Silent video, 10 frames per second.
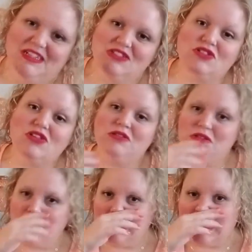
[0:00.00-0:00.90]
So those are
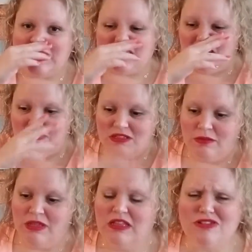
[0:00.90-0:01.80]
my case notes. I
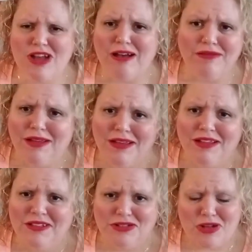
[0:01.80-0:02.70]
mean, there's not
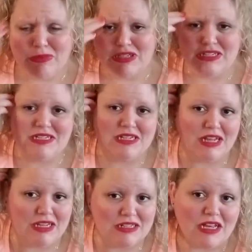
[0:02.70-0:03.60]
much detail
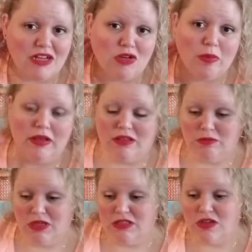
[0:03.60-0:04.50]
I can tell you about them
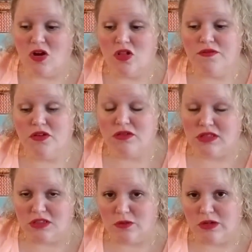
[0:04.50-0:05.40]
because all of those
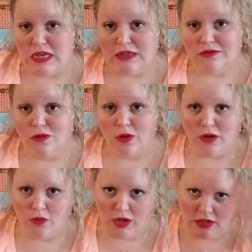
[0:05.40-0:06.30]
things were knit quite a
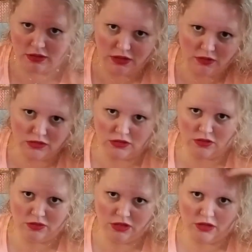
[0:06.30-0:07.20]
while ago, so,
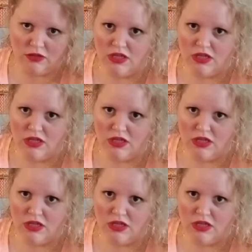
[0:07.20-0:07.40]
you know.